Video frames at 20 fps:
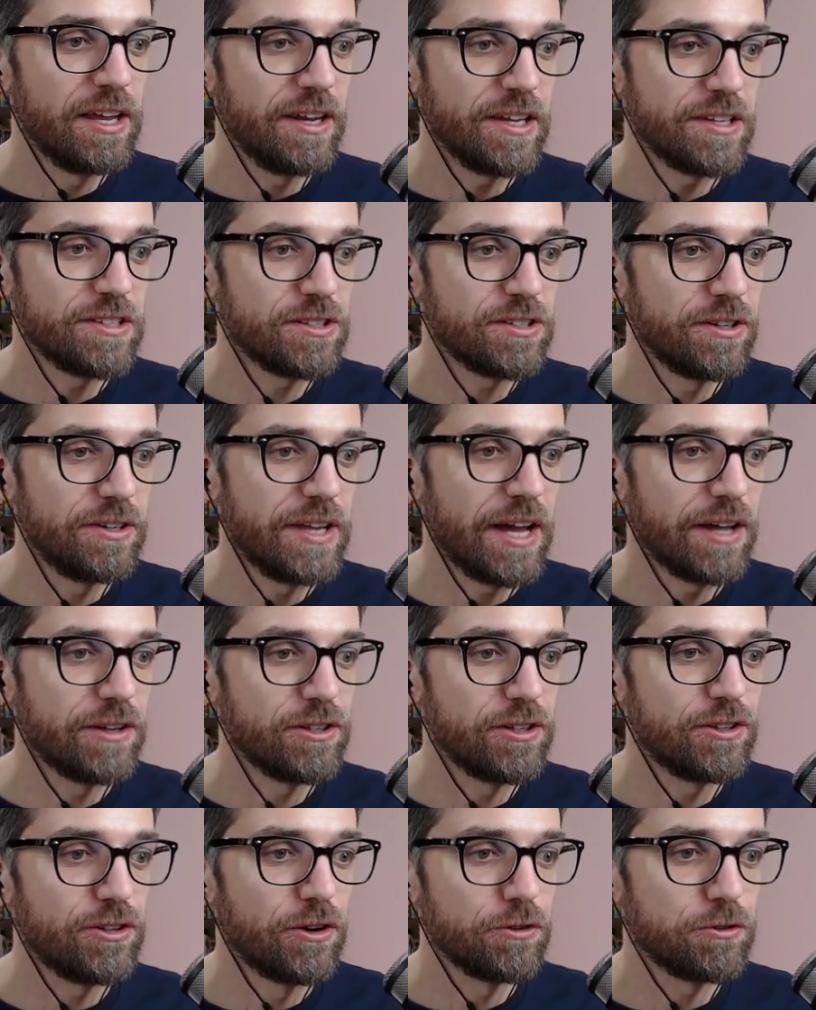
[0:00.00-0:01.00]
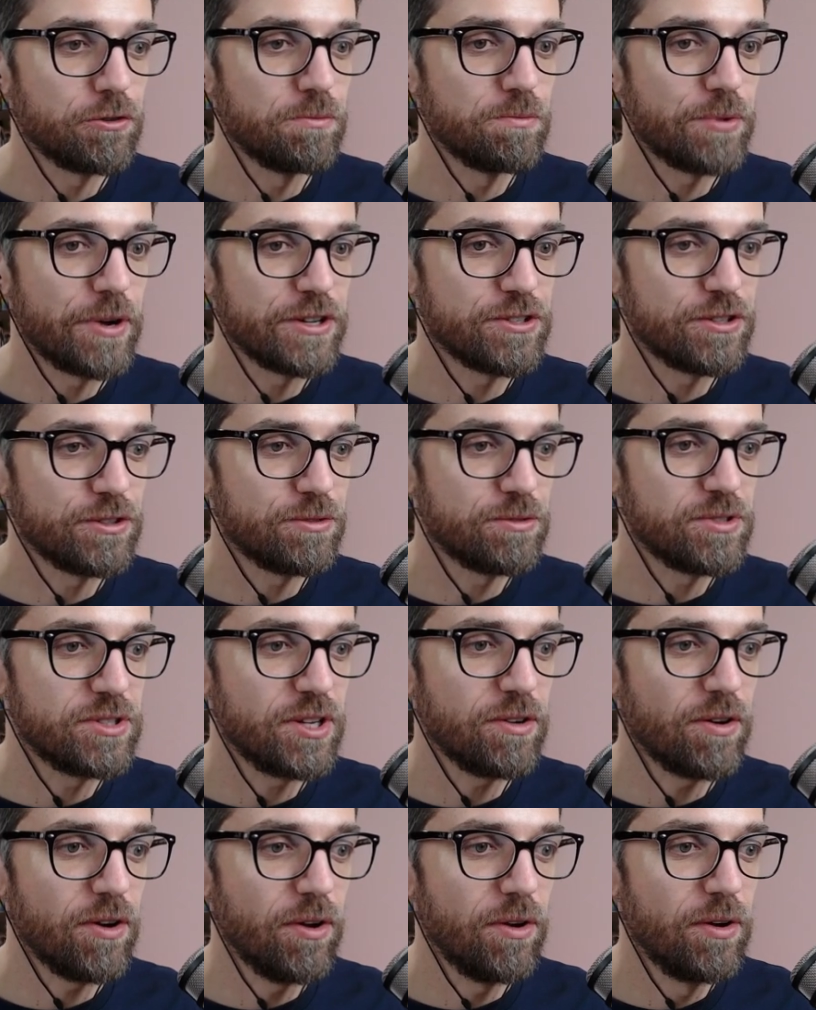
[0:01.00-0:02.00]
Let's turn down the tone compression to
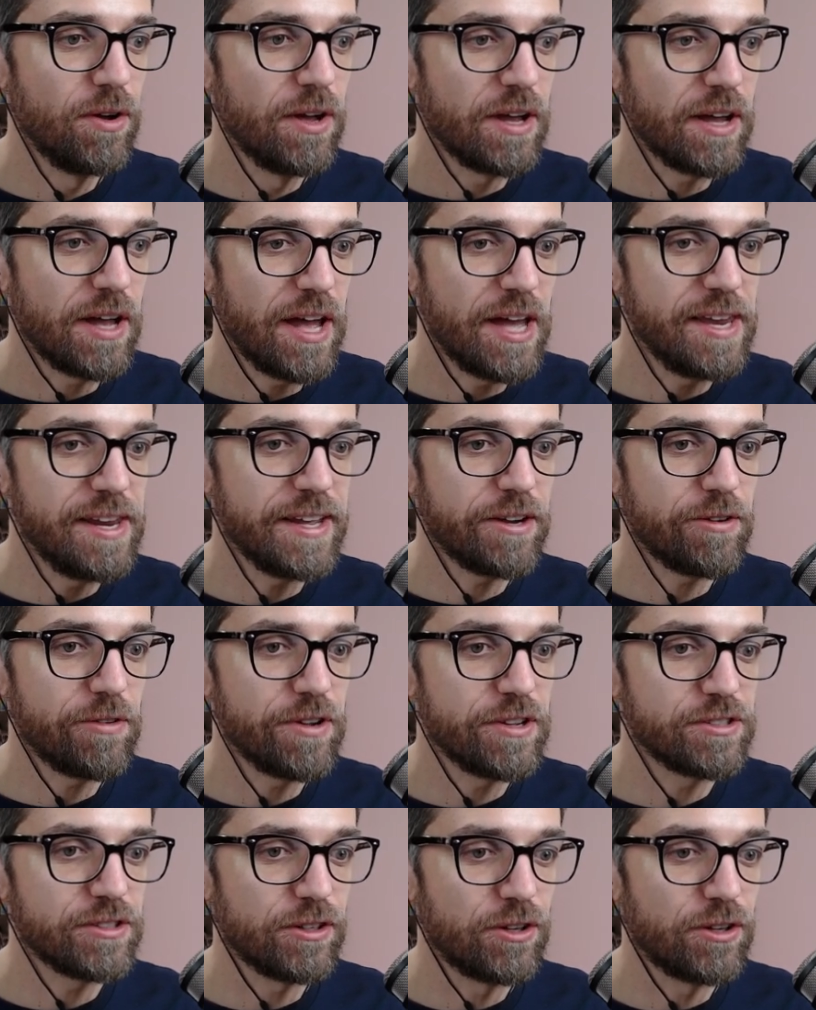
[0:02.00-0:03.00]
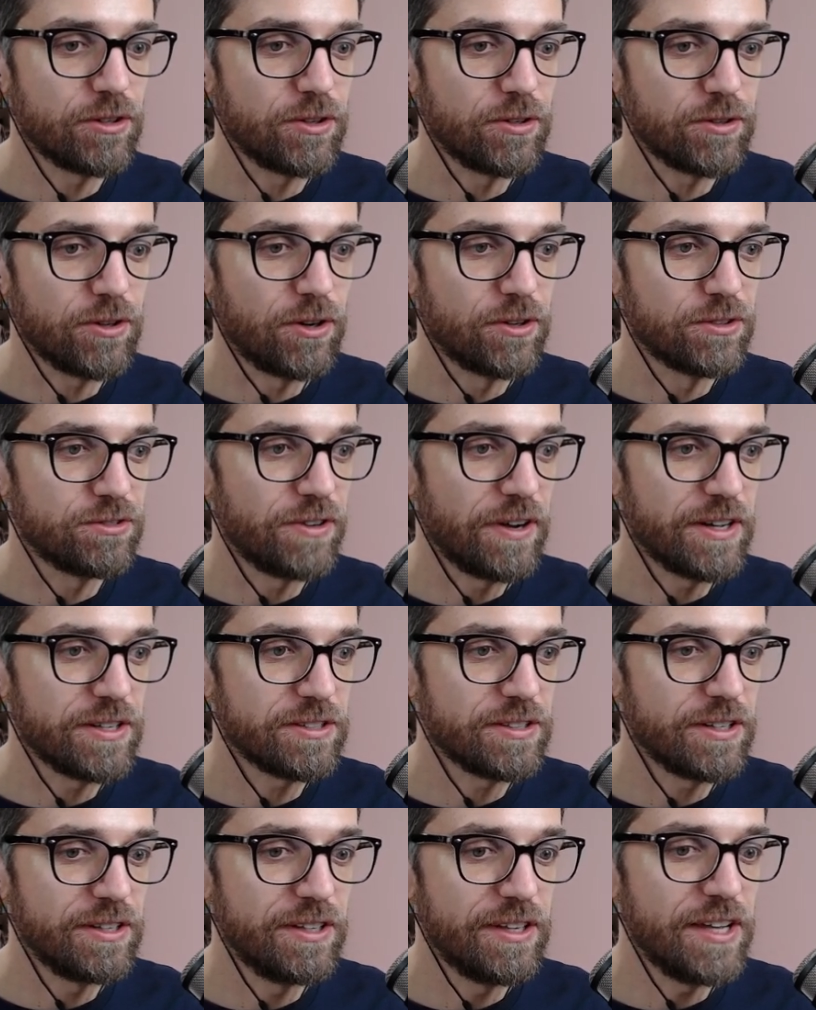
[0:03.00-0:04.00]
zero and increase the local
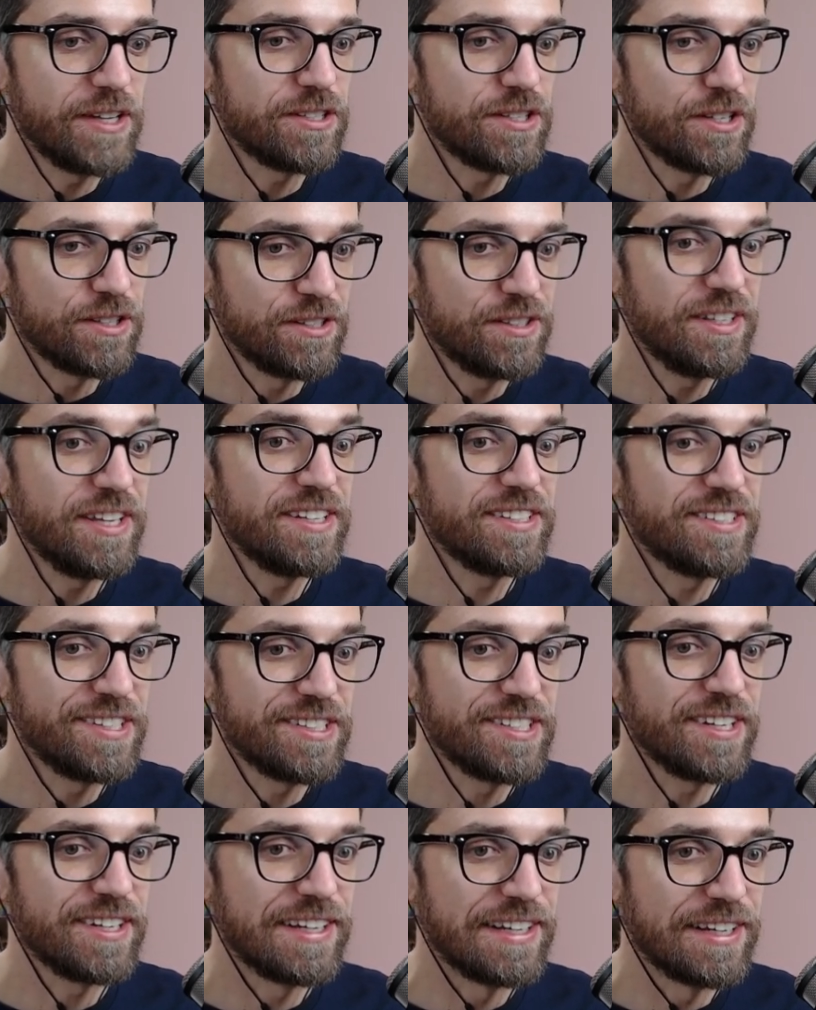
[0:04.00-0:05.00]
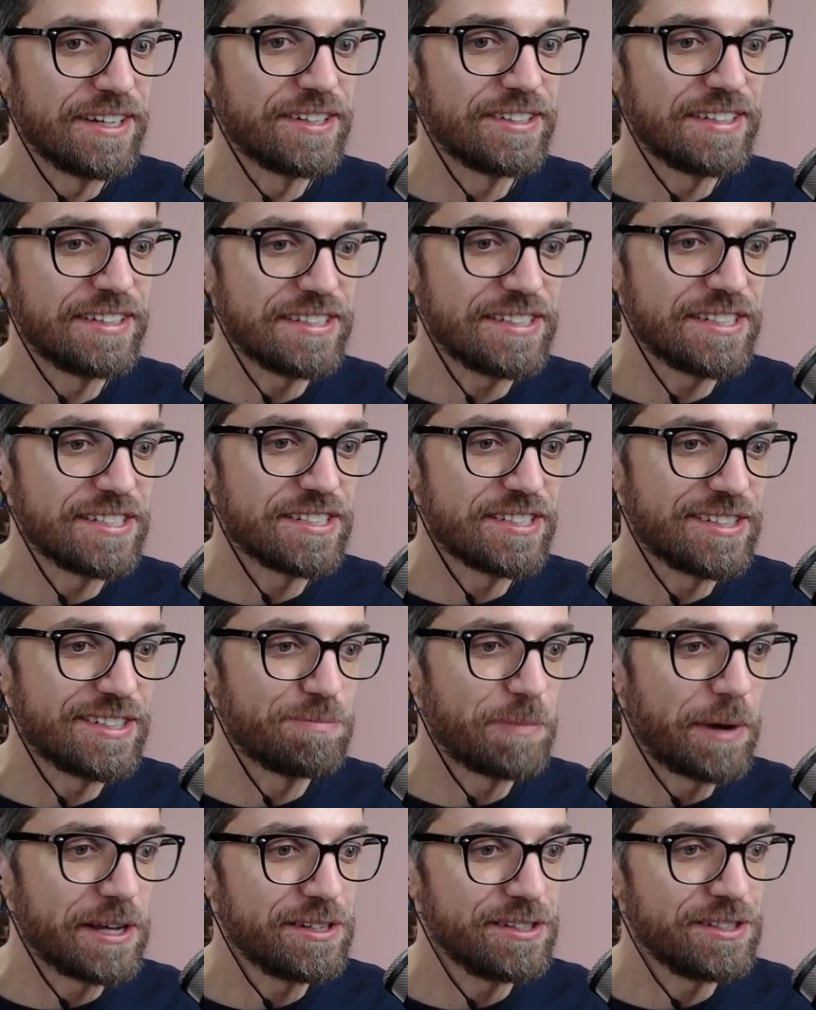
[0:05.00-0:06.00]
contrast. And this is this is it here. This is
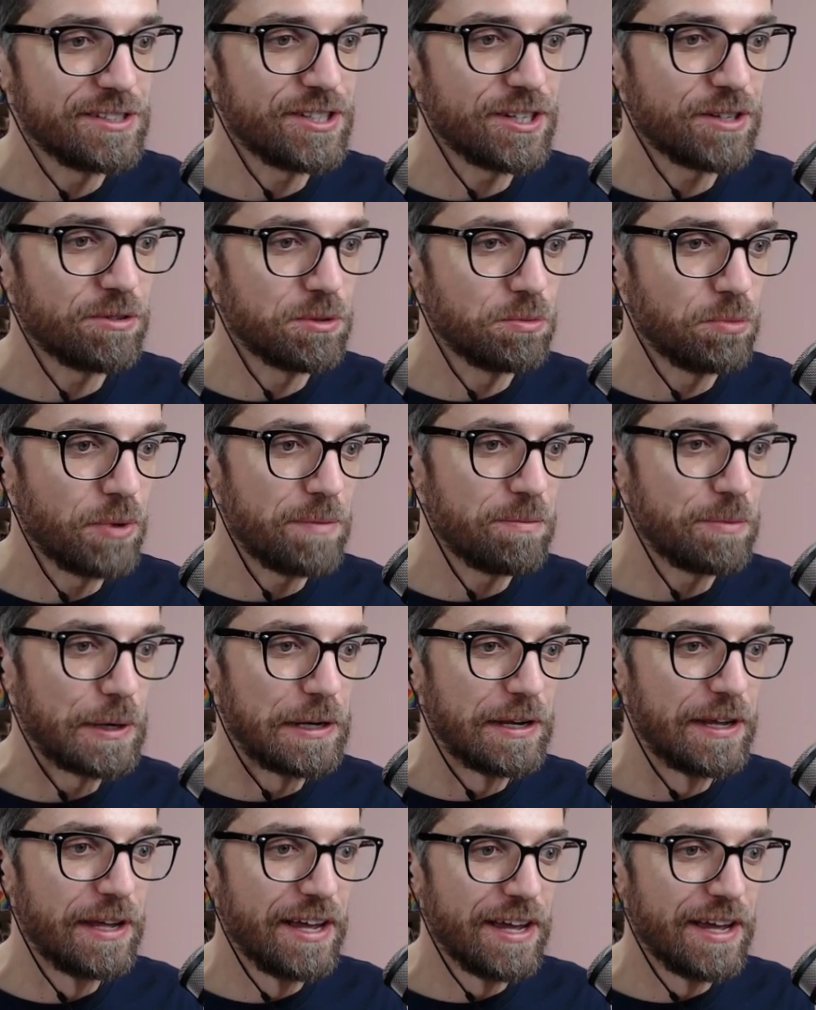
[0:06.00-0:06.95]
my secret weapon.